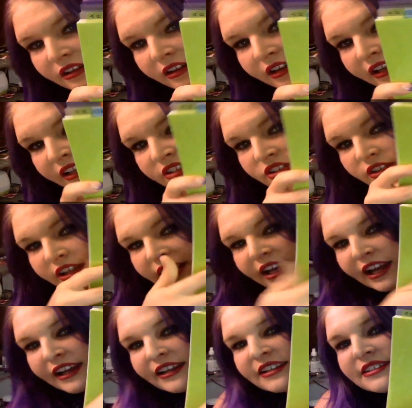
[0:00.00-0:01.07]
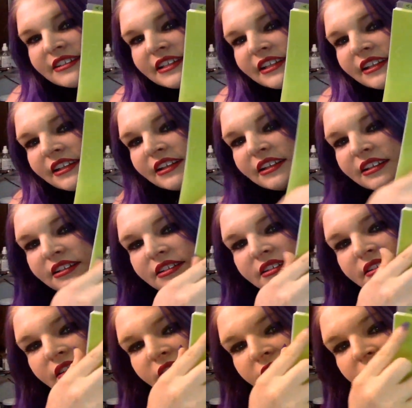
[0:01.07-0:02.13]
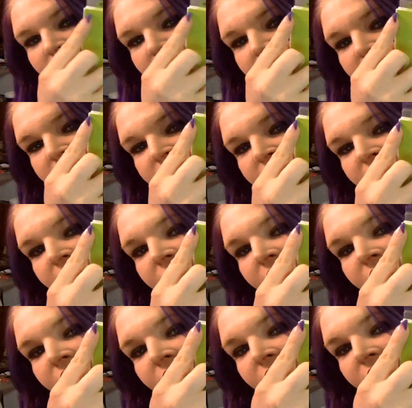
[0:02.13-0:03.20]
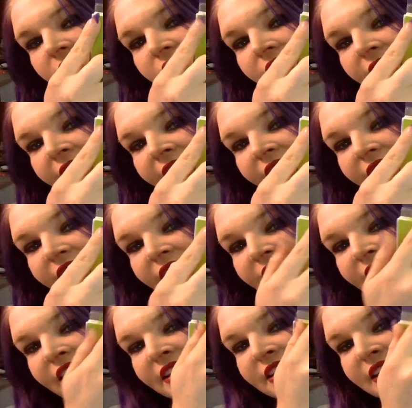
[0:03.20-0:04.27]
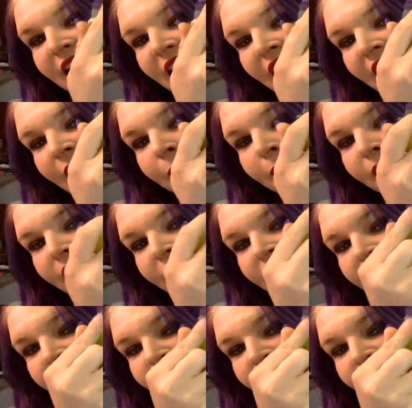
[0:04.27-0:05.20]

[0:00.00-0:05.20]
I guess you can kind of see these. Let's see. Like this tab is